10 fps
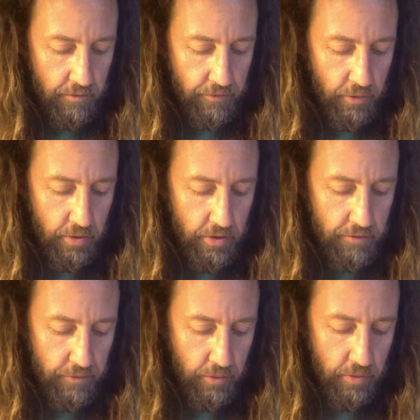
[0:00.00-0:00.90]

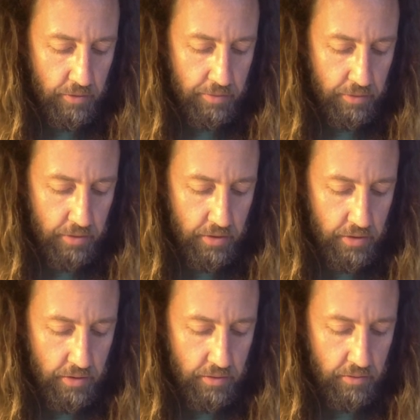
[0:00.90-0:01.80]

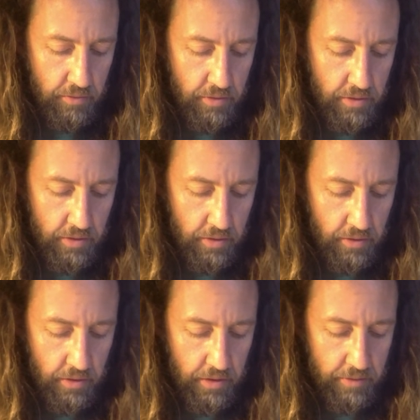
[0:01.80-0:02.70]
44.01
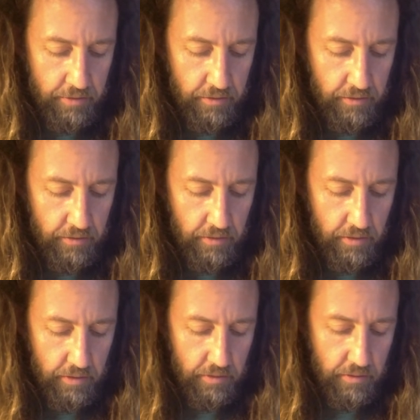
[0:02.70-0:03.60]
grams of
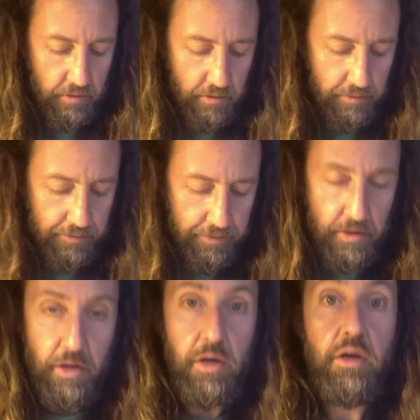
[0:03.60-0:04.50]
CO2.
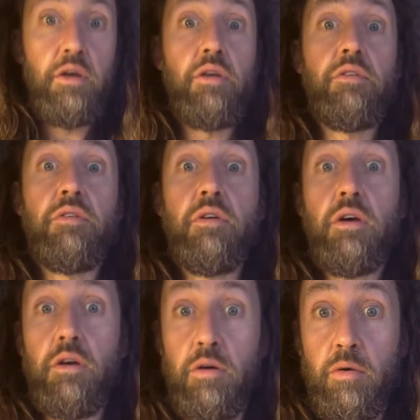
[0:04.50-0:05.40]

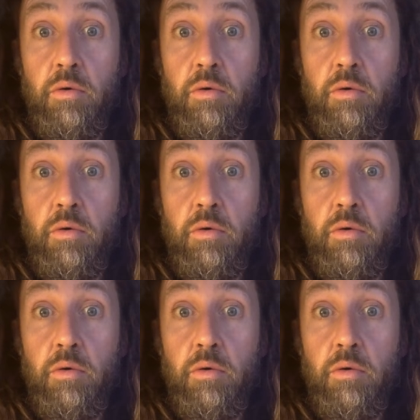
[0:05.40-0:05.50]
So